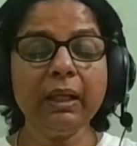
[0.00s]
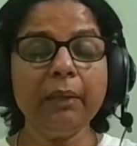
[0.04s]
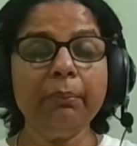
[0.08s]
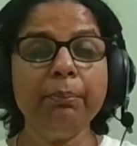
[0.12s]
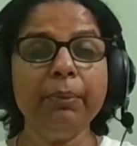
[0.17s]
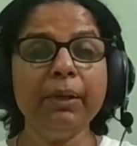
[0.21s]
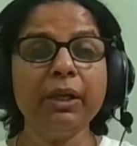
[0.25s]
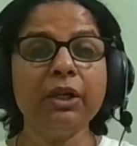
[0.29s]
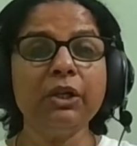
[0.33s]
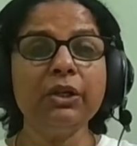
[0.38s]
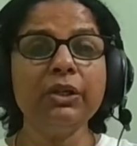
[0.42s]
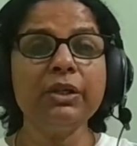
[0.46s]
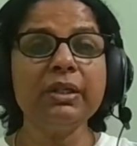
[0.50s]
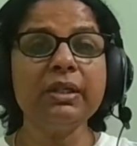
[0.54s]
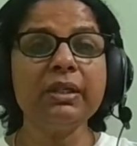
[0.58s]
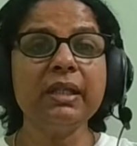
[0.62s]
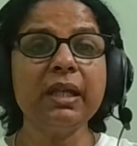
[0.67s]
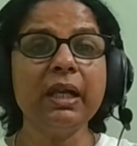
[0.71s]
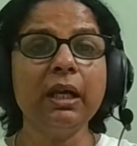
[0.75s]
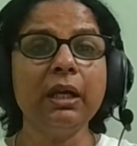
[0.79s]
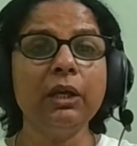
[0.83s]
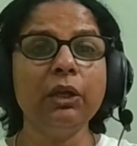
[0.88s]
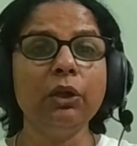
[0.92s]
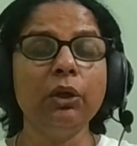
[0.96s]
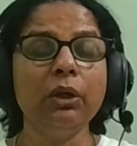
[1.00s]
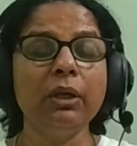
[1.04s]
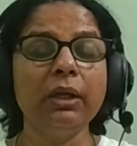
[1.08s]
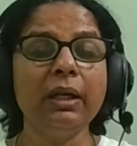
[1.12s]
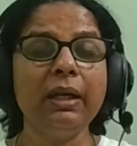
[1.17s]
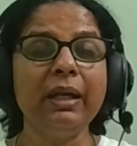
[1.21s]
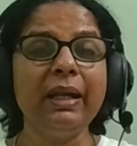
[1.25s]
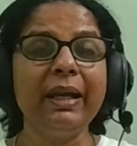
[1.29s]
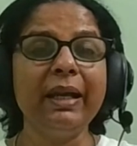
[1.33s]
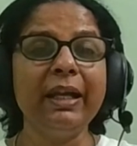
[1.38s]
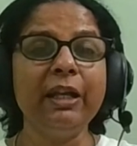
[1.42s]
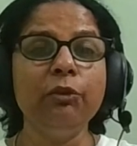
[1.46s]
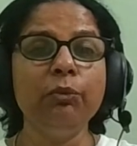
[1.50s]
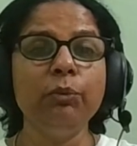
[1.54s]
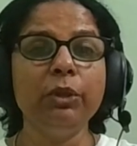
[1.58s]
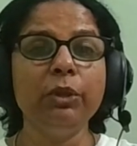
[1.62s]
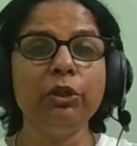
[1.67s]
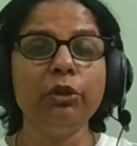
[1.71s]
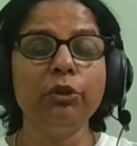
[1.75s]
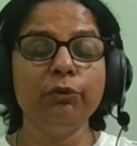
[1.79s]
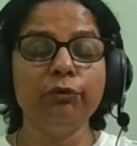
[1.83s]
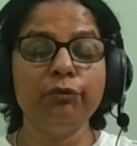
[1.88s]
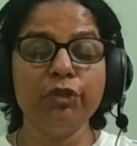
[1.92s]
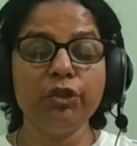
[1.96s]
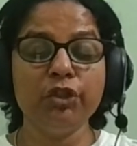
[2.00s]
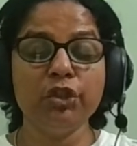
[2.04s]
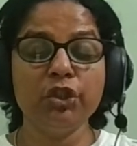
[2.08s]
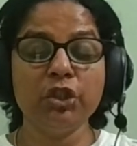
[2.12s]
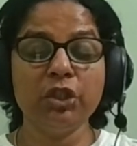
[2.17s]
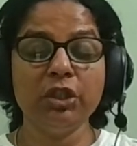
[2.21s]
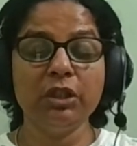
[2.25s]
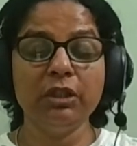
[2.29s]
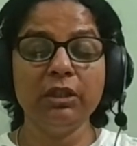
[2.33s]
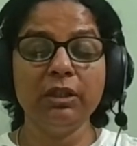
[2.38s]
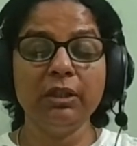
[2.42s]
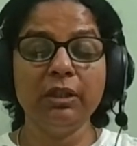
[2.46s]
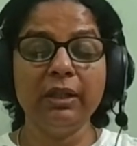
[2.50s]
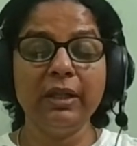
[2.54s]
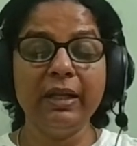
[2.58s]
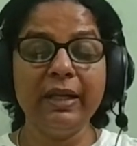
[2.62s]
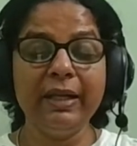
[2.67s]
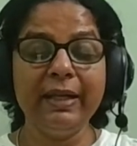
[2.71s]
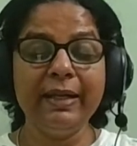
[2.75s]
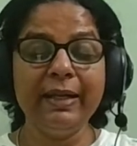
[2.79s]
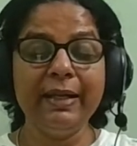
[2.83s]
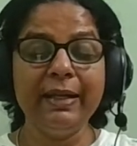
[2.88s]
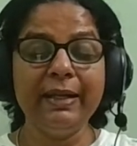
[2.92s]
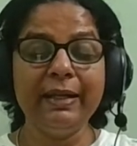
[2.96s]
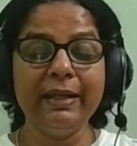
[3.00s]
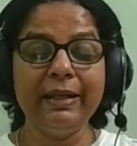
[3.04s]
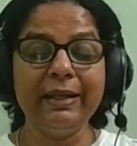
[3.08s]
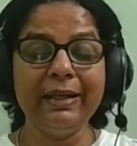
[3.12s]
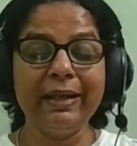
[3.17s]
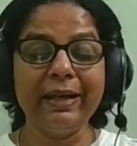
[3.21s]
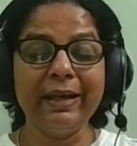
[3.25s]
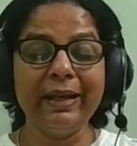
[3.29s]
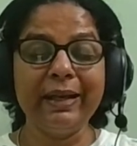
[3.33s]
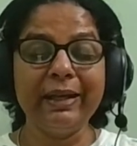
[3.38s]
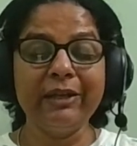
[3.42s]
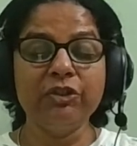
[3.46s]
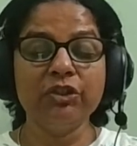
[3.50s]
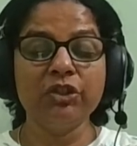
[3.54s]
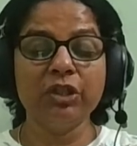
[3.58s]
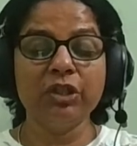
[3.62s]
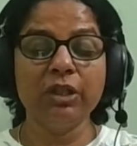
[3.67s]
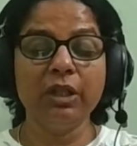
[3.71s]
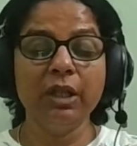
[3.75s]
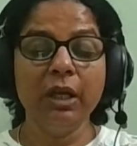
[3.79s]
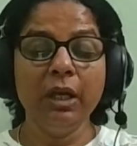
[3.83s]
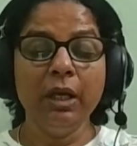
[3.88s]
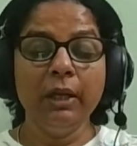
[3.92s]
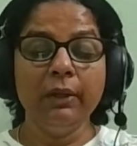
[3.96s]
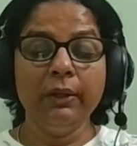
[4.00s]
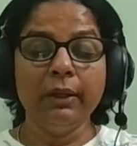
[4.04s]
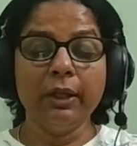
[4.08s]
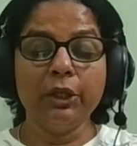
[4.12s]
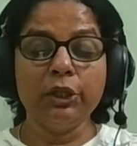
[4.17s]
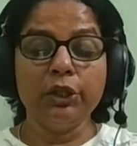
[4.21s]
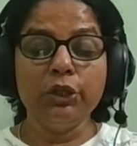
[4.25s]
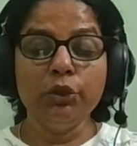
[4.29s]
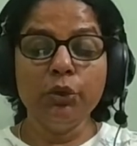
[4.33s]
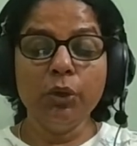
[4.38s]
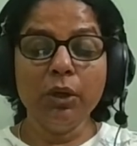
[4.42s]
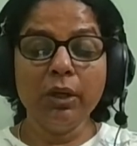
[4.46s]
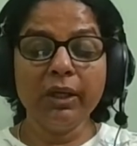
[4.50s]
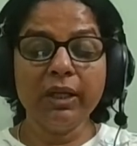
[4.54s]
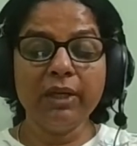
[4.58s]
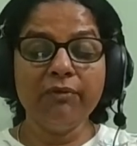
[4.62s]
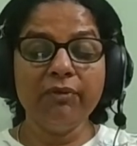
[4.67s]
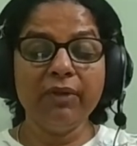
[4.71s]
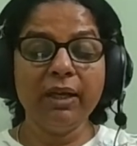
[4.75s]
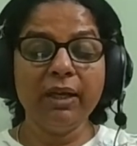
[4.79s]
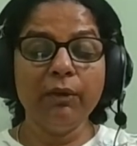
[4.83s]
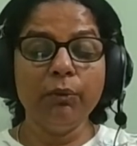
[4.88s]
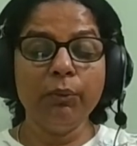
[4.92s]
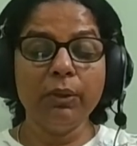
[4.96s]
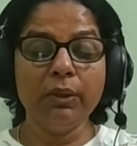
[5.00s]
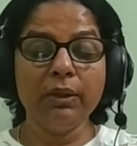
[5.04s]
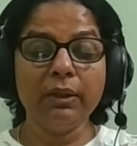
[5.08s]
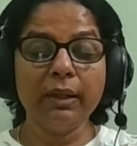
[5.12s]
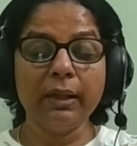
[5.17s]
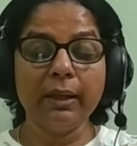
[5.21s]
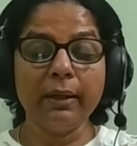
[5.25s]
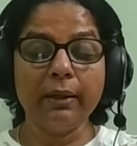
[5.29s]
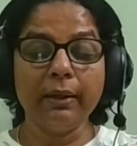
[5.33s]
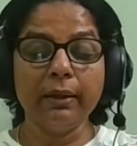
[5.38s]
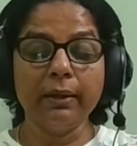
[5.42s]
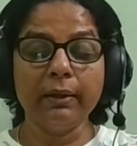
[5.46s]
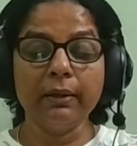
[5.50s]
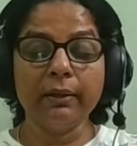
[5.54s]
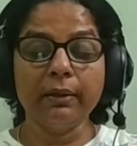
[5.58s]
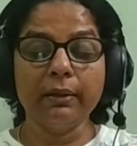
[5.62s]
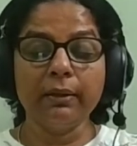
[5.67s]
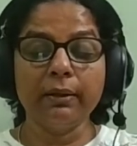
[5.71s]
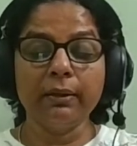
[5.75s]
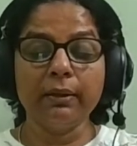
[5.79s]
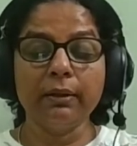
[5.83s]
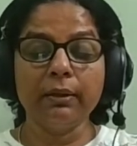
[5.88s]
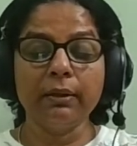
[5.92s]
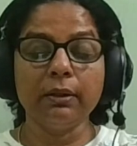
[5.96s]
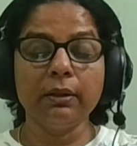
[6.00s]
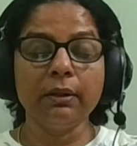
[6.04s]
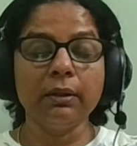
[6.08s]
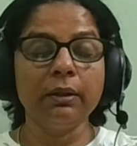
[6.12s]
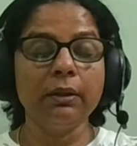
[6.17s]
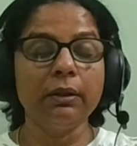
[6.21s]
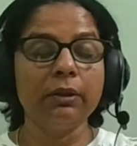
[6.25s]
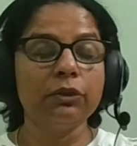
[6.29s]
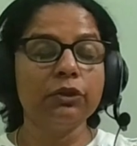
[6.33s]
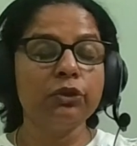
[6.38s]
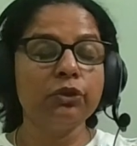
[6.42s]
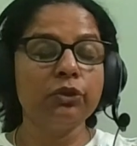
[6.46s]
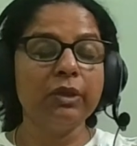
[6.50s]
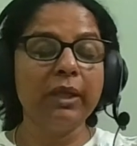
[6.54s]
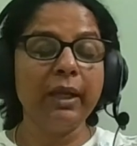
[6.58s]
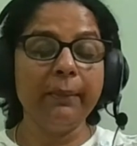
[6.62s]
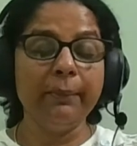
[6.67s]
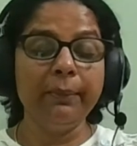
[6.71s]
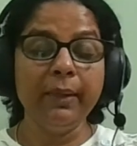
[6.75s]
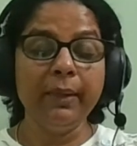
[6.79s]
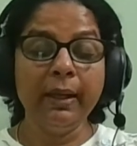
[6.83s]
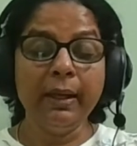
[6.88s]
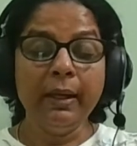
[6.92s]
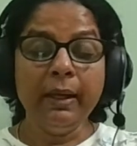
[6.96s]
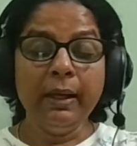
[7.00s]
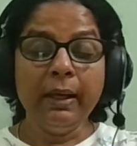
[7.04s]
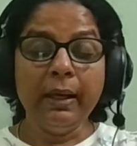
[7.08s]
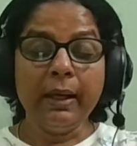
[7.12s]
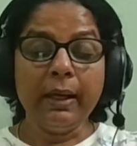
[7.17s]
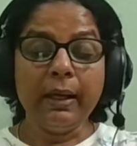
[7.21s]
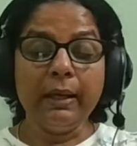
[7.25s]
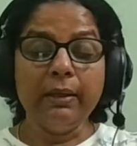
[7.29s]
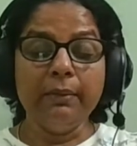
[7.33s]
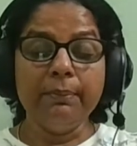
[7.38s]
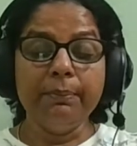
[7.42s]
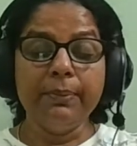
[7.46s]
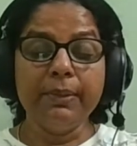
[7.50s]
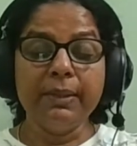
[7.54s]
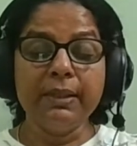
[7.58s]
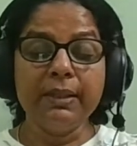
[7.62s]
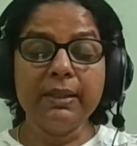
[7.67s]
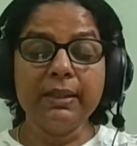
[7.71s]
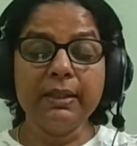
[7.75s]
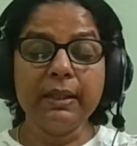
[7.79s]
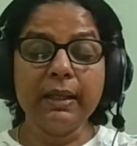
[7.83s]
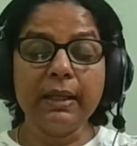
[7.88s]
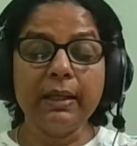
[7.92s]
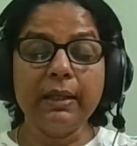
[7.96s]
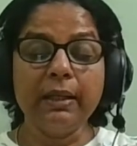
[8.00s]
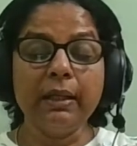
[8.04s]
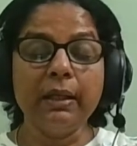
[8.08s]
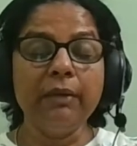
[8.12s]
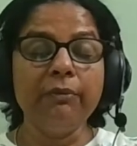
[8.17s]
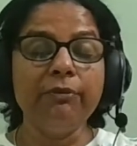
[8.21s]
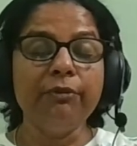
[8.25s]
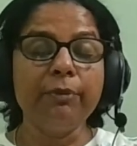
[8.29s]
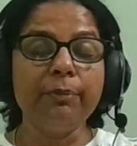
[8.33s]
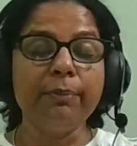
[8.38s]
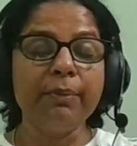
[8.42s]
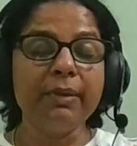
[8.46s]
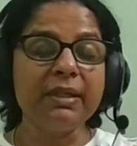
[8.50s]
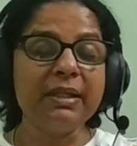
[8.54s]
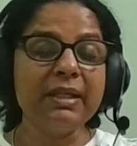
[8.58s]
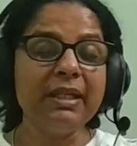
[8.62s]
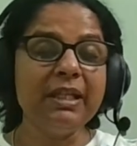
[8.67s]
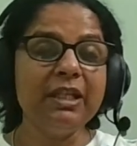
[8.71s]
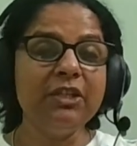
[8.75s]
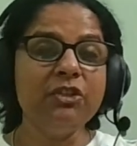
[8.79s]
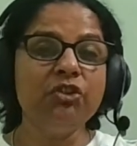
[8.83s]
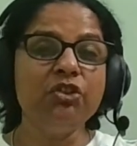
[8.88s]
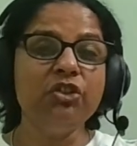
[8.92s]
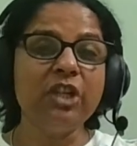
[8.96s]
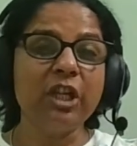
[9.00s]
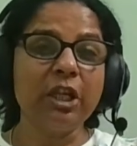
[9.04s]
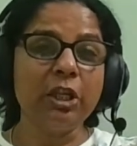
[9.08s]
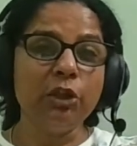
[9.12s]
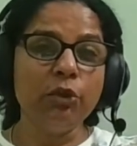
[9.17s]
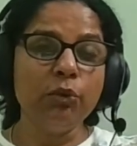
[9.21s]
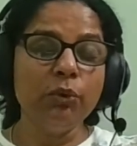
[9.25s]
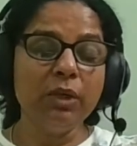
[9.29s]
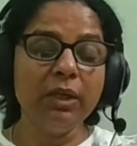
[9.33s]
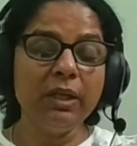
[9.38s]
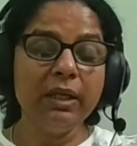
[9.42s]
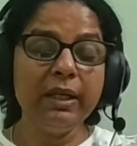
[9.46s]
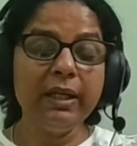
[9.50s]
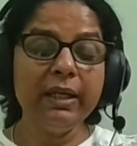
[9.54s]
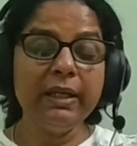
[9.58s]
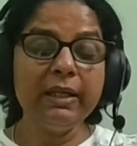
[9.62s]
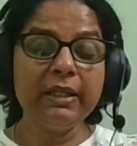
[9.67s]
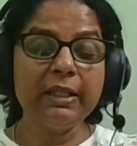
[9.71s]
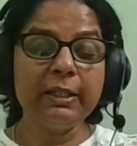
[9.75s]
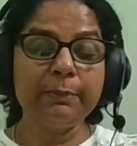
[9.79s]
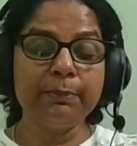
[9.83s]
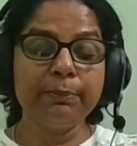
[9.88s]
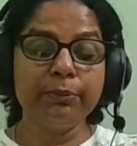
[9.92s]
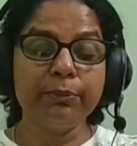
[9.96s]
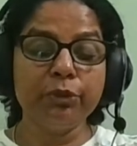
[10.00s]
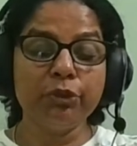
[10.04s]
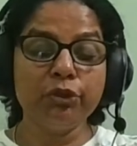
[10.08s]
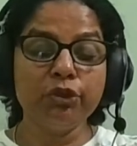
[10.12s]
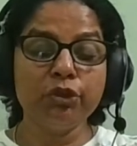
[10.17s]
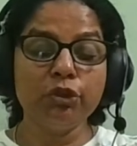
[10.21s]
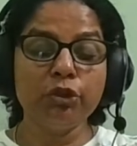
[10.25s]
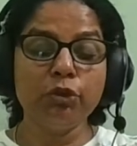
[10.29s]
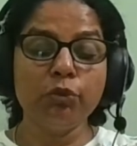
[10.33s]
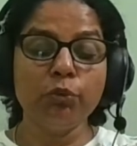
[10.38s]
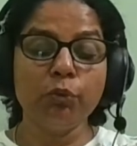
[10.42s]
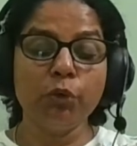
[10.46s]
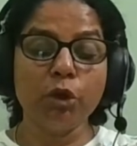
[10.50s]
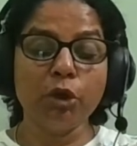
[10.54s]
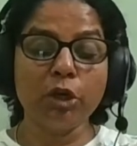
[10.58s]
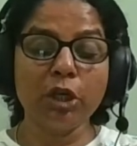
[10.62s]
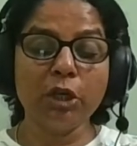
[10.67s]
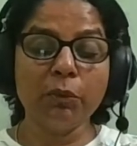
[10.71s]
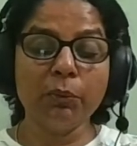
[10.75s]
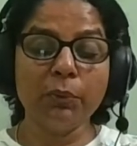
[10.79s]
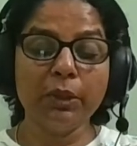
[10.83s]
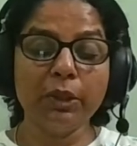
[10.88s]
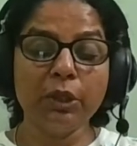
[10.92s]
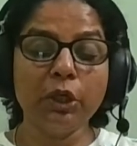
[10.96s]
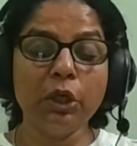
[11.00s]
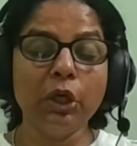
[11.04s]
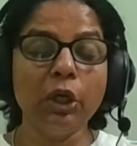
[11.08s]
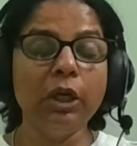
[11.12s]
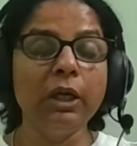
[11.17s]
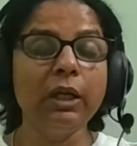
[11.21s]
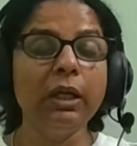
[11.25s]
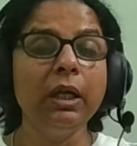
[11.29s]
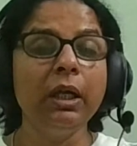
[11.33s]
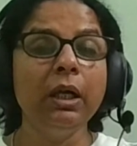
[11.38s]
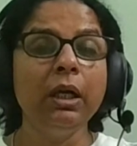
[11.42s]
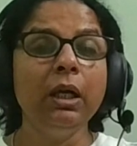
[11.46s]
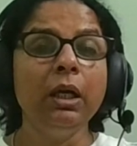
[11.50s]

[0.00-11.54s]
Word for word: because they are not aligned with the vision the leading the direction that you are giving with the, uh, uh, uh to them and a person and if a person is genuinely spiritual walking with god